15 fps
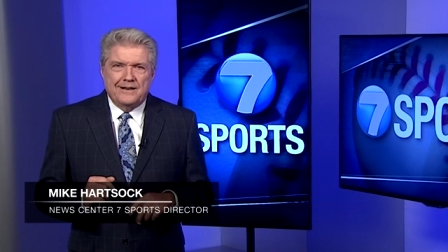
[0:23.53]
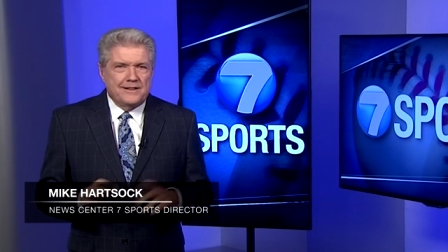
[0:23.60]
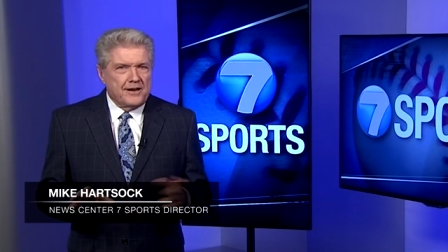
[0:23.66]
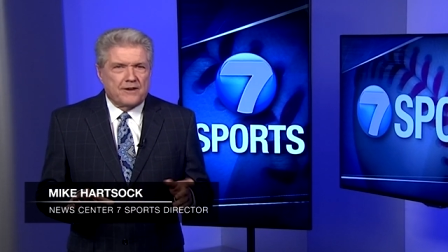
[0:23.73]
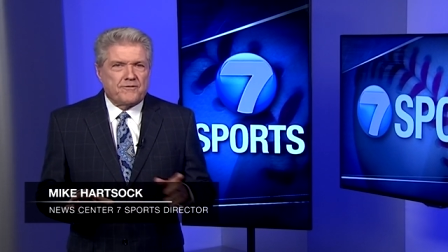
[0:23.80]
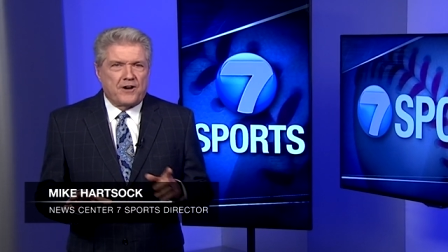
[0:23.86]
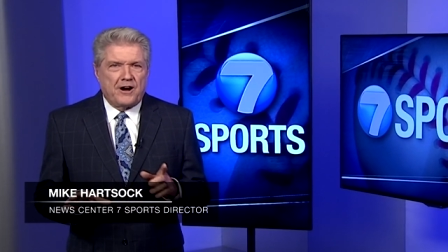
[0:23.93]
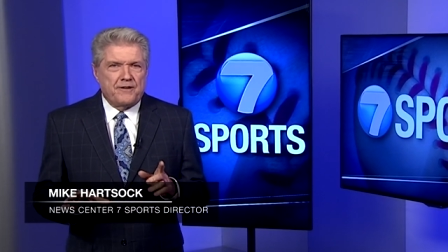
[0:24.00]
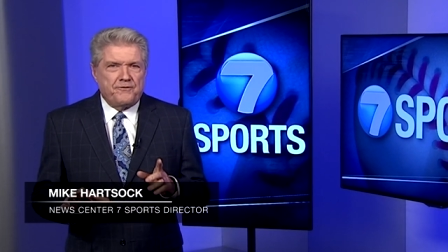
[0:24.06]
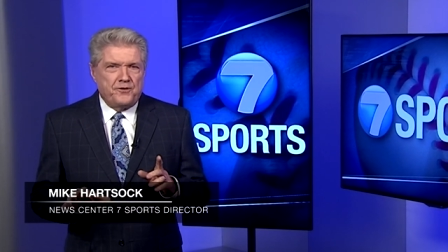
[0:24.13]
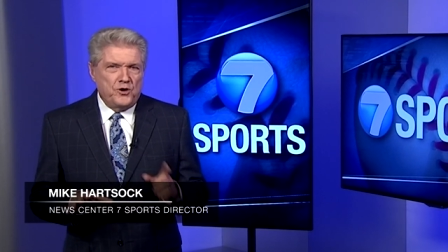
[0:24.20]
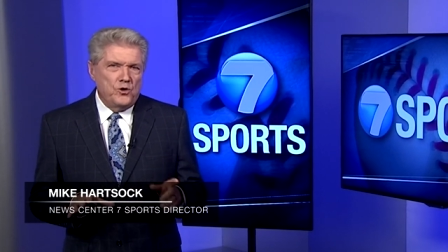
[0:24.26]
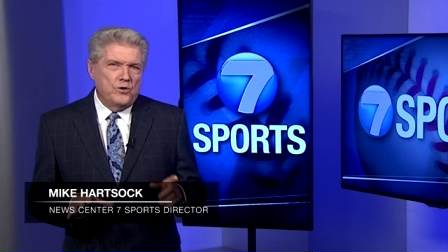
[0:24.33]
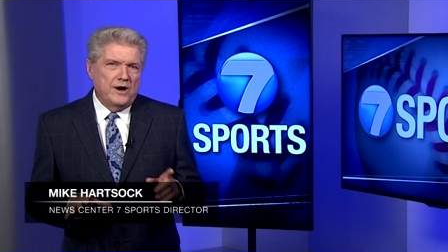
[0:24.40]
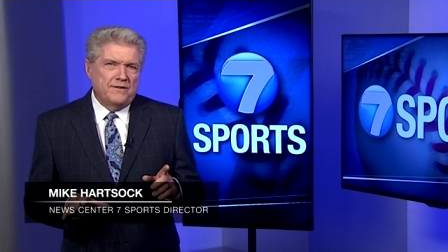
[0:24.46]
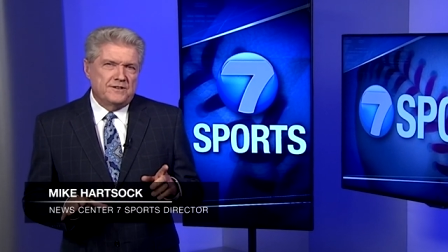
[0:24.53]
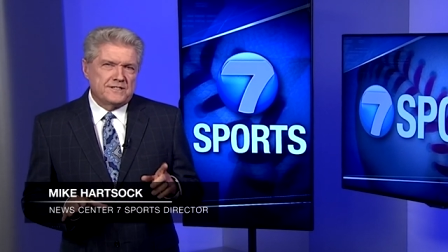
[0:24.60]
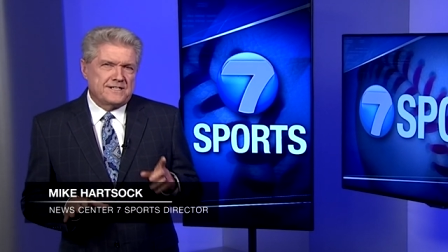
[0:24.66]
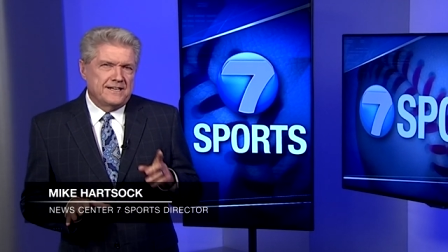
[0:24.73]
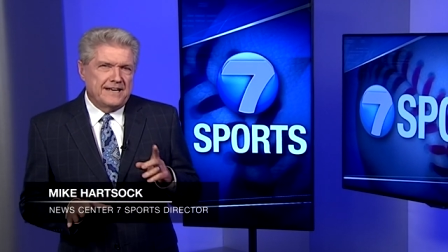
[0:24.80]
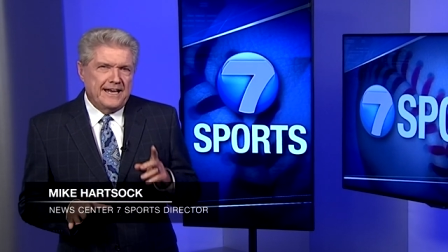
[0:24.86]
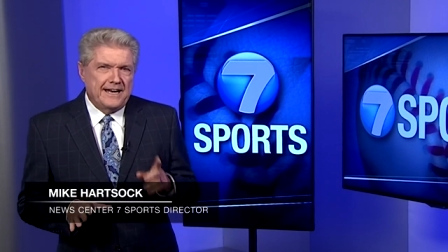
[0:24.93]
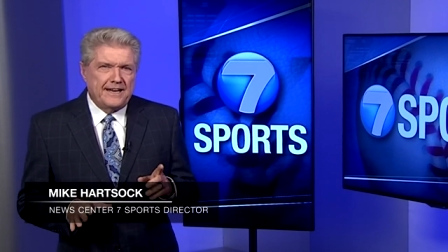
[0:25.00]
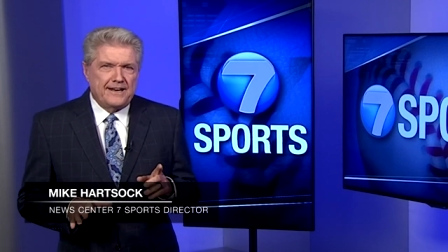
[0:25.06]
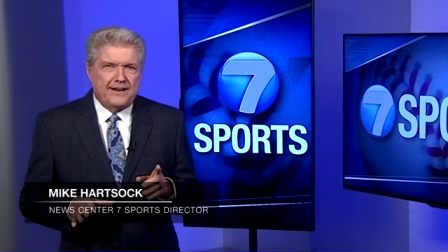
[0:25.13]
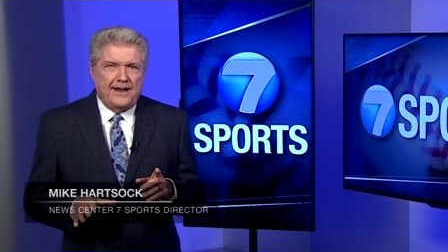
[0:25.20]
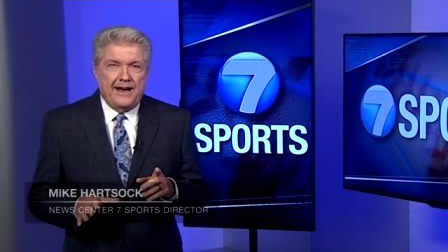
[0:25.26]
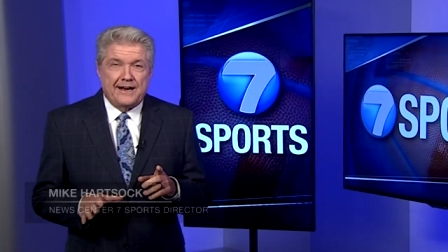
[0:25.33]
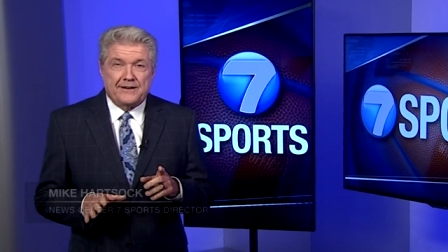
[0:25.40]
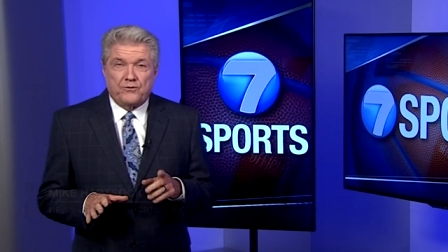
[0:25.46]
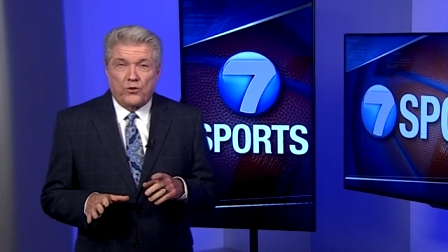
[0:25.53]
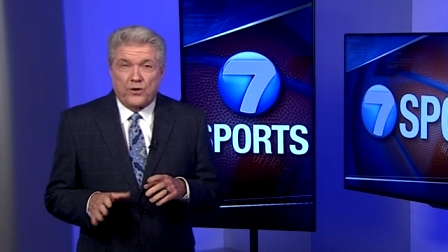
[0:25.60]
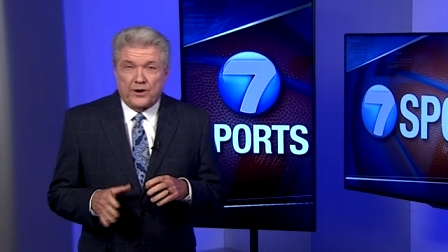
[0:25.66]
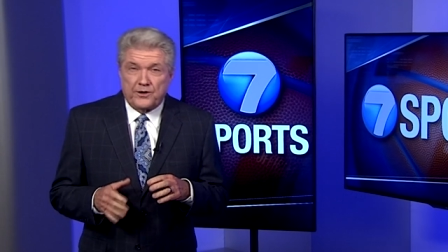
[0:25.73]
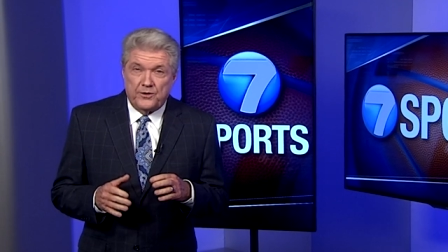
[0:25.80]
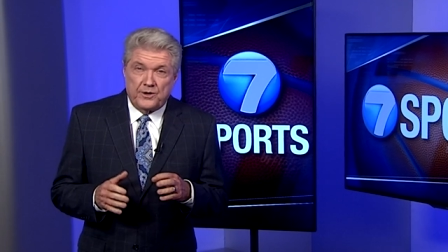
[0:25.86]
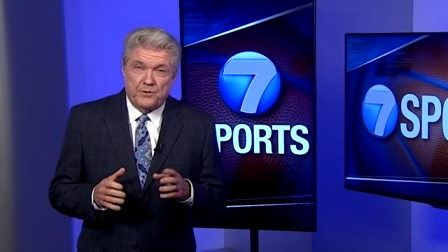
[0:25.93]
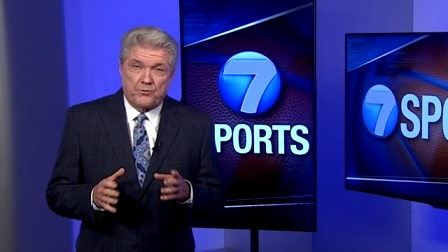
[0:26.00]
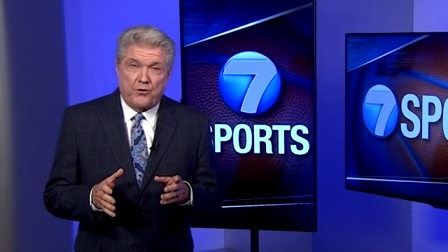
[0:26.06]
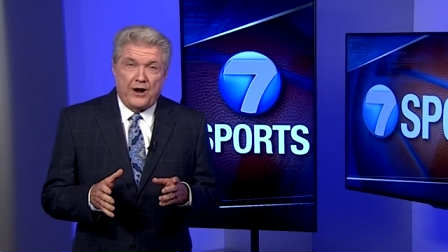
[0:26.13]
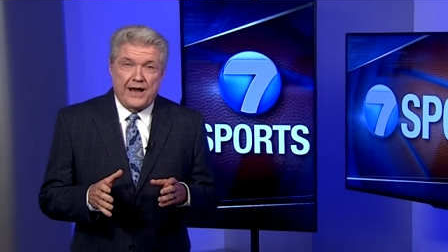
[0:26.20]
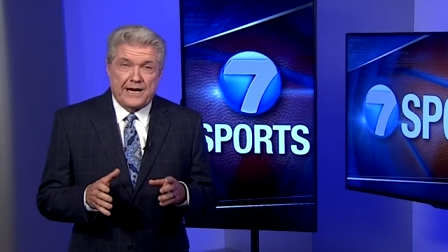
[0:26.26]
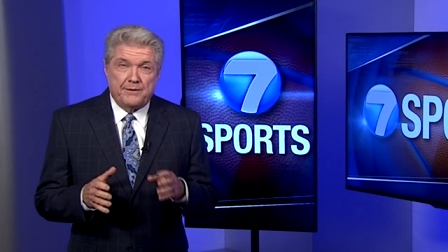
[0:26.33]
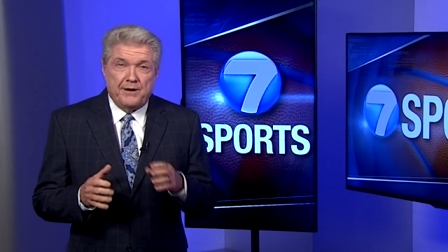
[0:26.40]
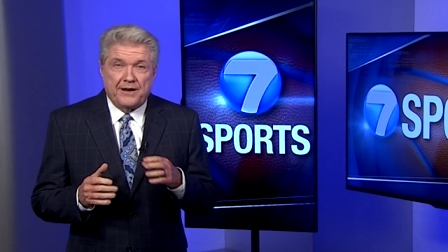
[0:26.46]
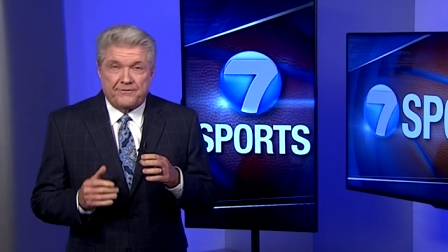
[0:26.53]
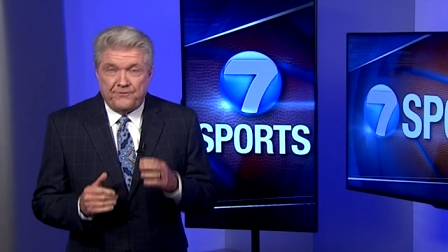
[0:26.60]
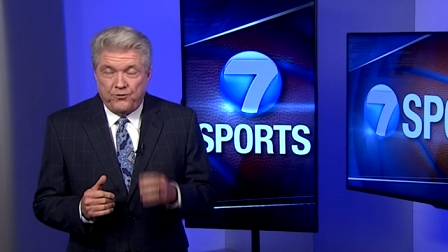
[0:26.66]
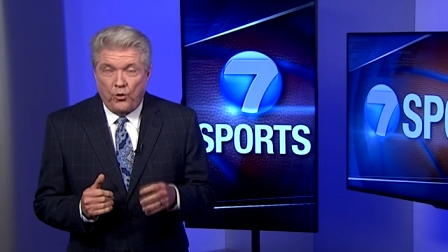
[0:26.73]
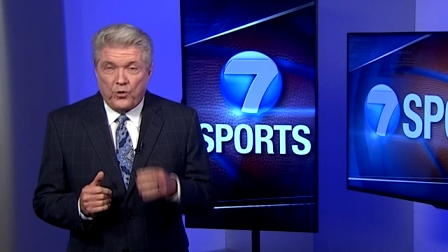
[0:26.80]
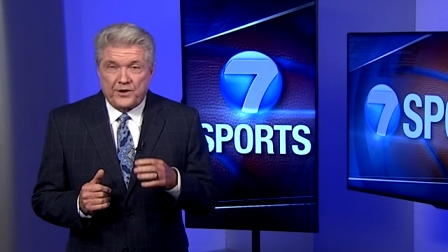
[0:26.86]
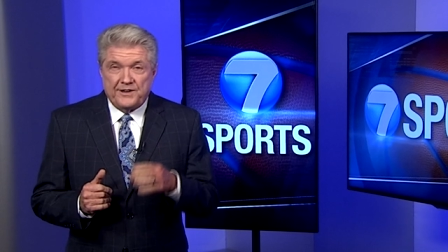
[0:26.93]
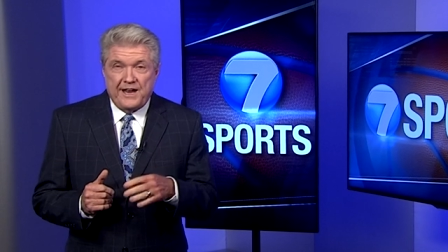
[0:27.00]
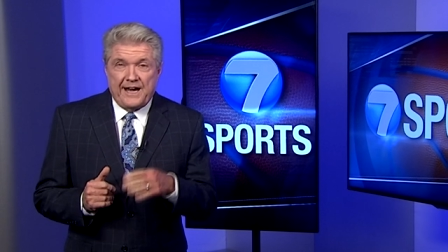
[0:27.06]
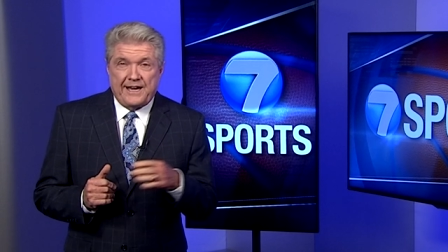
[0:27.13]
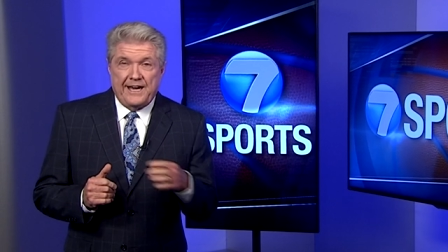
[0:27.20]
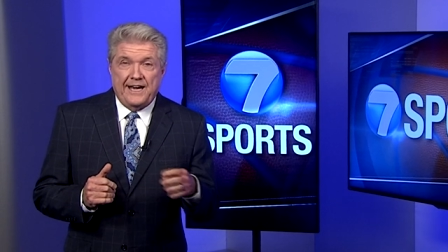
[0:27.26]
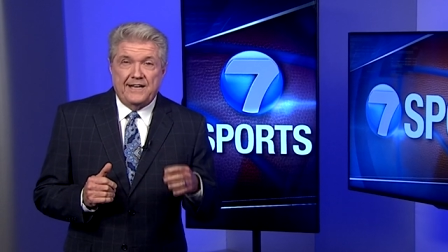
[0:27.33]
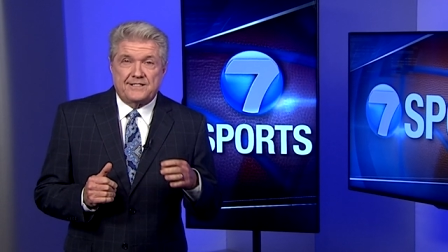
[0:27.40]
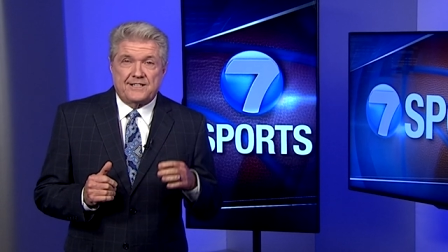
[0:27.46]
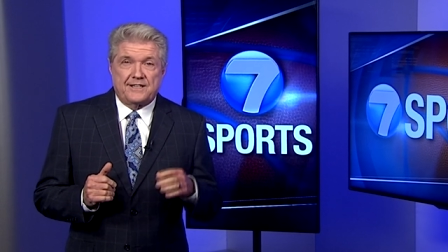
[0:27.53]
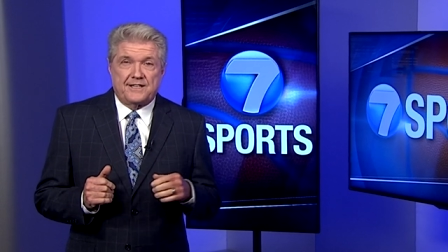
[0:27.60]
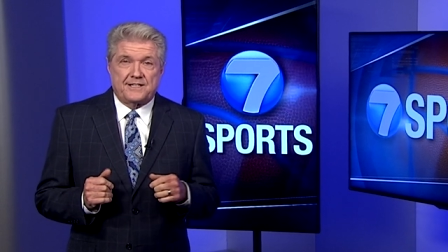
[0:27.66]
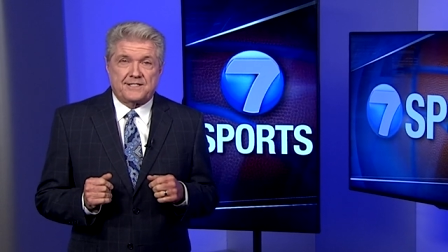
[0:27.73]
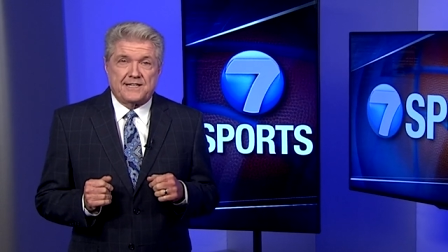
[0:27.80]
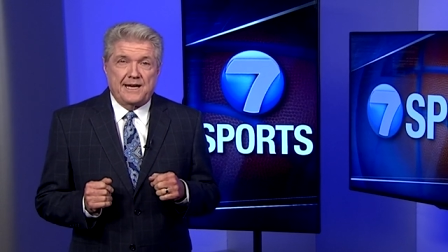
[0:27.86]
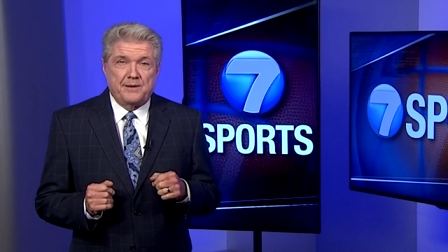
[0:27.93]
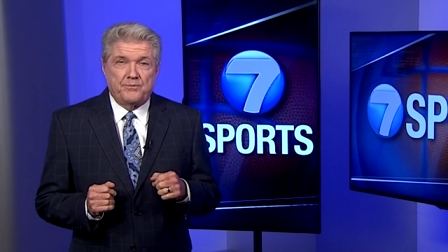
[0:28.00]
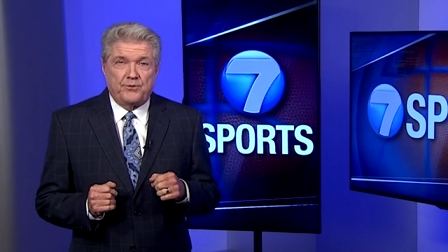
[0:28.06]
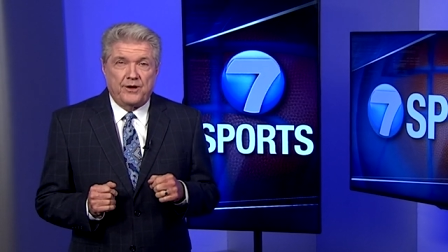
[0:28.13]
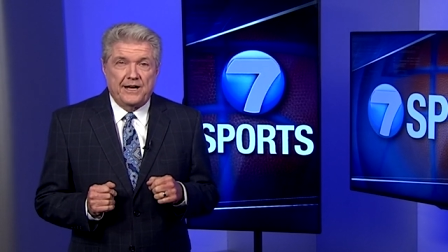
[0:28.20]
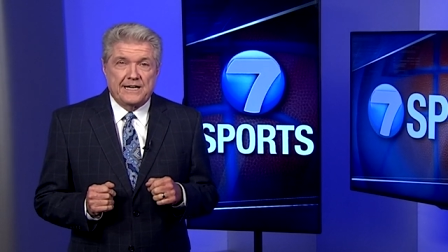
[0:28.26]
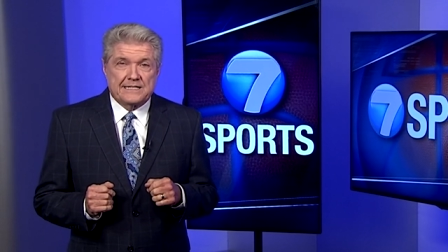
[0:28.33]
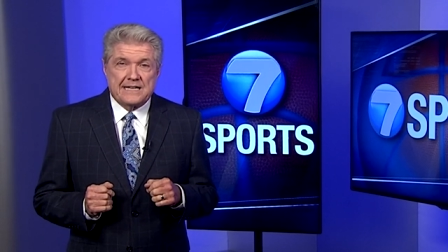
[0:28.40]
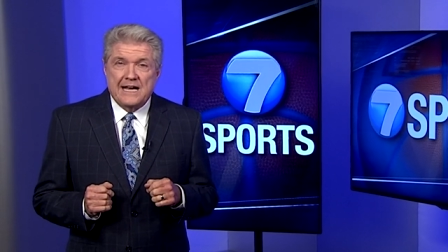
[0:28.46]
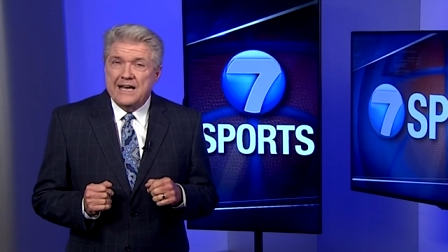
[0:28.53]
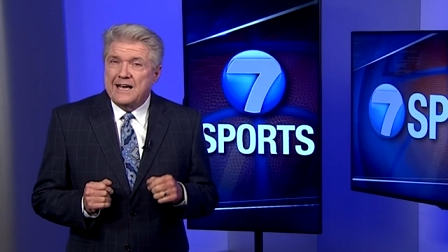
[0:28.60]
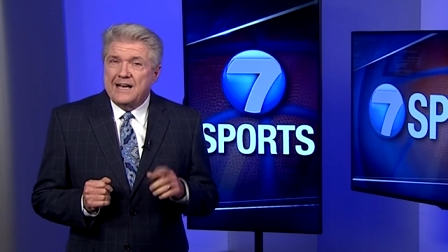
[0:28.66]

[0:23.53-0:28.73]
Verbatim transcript: There are very few of us in any line of work who can brag about four decades at the same place.